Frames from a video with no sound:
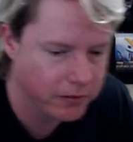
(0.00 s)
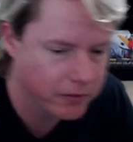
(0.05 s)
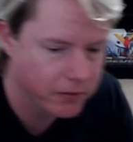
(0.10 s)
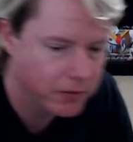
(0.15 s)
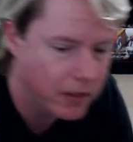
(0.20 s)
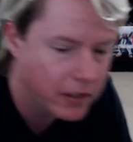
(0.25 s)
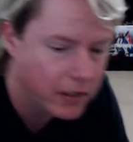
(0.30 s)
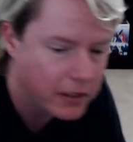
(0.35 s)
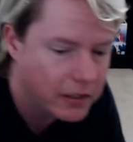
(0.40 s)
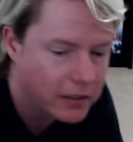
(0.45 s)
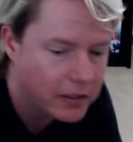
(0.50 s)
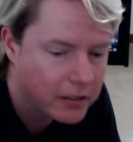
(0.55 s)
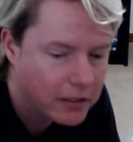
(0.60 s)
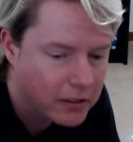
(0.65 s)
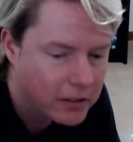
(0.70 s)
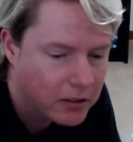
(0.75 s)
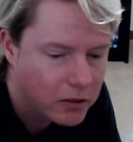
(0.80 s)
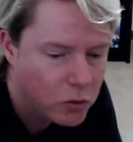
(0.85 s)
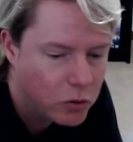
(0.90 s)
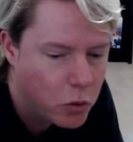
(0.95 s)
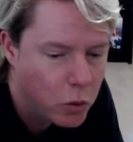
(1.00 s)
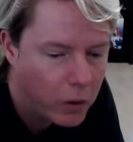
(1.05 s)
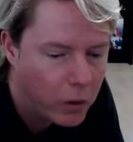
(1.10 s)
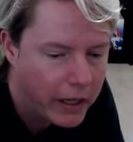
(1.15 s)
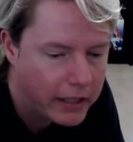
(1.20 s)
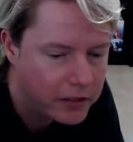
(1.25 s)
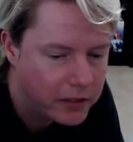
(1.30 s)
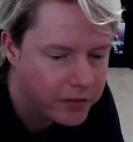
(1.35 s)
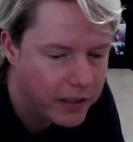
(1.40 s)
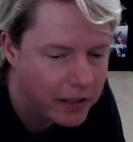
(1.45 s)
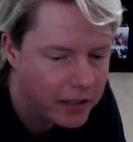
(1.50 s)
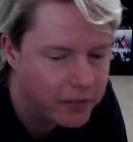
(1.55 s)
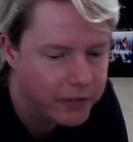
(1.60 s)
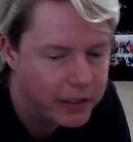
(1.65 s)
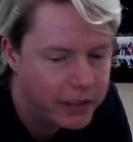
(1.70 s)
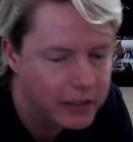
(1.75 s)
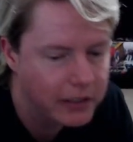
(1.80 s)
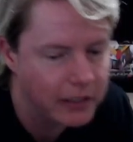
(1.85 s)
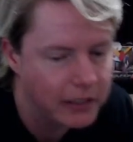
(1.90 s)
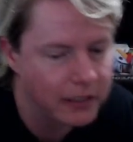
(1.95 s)
fucking cool ass Final
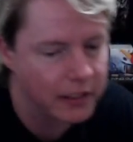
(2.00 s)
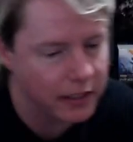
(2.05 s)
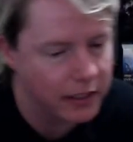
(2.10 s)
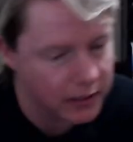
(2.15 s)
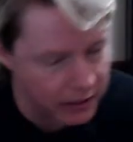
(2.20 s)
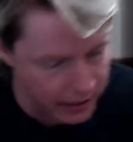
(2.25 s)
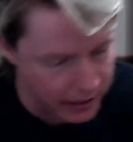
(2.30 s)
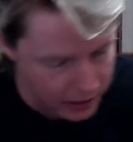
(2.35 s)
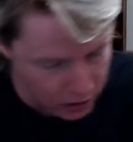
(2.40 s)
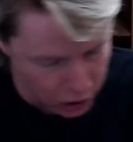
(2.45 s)
Fantasy 16